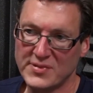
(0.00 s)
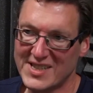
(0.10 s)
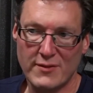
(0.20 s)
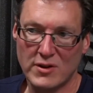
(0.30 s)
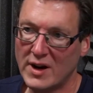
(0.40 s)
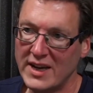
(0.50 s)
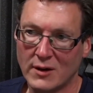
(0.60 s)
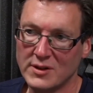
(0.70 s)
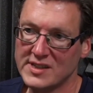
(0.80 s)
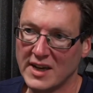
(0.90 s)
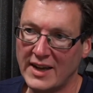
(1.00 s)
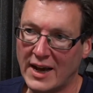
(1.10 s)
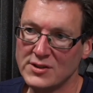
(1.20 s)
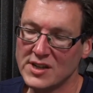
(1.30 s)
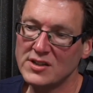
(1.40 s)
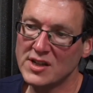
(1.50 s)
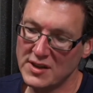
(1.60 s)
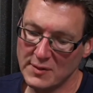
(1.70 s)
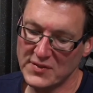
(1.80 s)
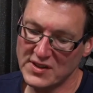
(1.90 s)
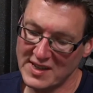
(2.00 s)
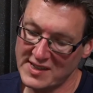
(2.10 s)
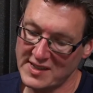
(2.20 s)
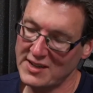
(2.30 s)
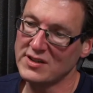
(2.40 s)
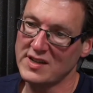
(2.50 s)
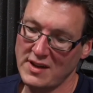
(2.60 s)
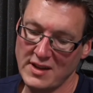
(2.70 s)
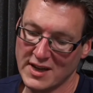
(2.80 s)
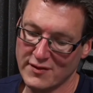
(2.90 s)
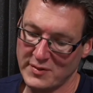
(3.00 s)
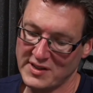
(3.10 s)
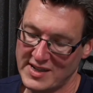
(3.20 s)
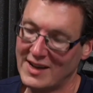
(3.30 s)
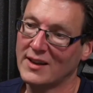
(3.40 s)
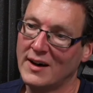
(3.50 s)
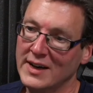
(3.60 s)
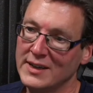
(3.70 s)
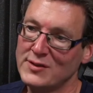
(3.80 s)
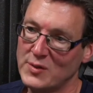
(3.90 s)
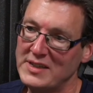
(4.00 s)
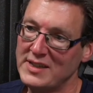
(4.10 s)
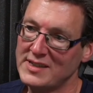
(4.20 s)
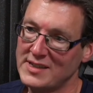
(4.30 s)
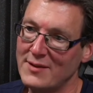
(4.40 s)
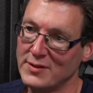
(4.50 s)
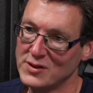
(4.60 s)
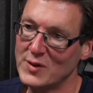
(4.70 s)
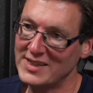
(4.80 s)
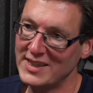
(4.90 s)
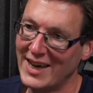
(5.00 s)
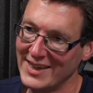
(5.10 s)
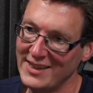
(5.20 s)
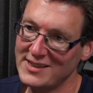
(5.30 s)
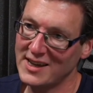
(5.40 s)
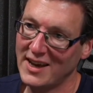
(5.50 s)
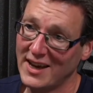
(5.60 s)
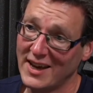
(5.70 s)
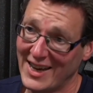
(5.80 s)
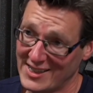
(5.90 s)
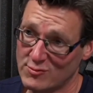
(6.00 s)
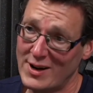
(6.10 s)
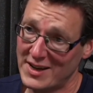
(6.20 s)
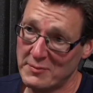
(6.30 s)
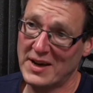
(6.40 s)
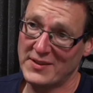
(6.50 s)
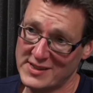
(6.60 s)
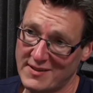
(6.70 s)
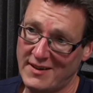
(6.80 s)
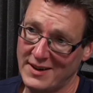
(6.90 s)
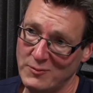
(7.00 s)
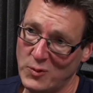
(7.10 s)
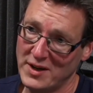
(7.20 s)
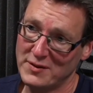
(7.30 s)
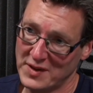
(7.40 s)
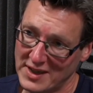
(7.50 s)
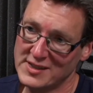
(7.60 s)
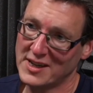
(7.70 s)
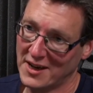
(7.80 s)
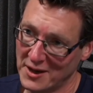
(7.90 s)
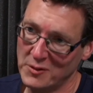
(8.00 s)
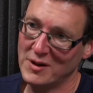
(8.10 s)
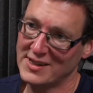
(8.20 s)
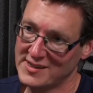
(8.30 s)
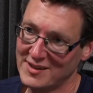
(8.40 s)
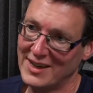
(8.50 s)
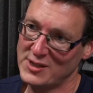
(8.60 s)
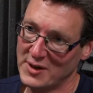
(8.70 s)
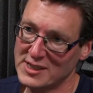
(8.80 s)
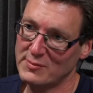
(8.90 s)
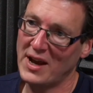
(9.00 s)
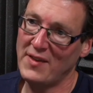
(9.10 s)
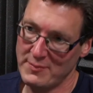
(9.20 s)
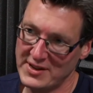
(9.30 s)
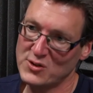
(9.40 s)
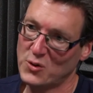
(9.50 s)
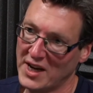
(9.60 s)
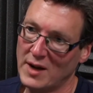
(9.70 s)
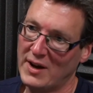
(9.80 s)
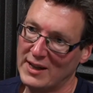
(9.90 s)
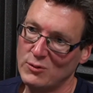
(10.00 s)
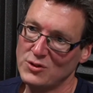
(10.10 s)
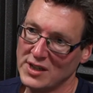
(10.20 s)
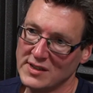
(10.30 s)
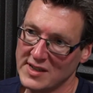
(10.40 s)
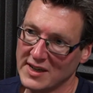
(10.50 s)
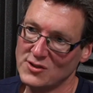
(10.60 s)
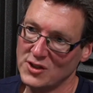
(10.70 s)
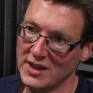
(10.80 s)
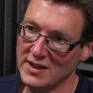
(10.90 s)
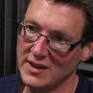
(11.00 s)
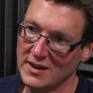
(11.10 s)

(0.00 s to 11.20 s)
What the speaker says: 7 or 8, I would say now. So this is the interesting thing. The government deadline of 27, 28 is round about the time when, if things go as you expect, they'd be talking about launching 6G